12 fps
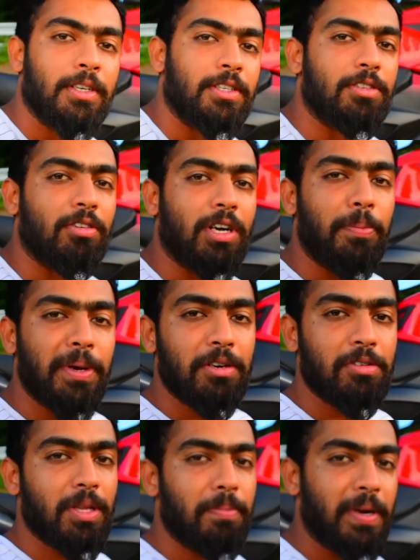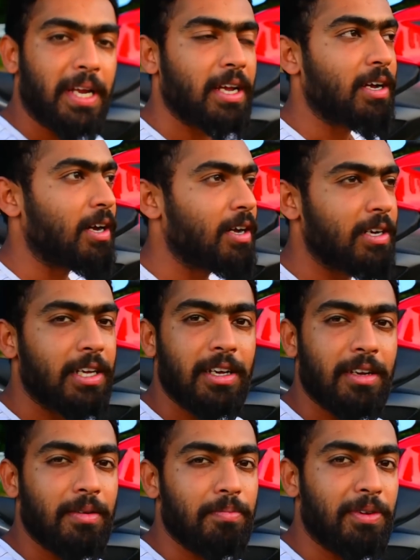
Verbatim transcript: So coming to the brake earlier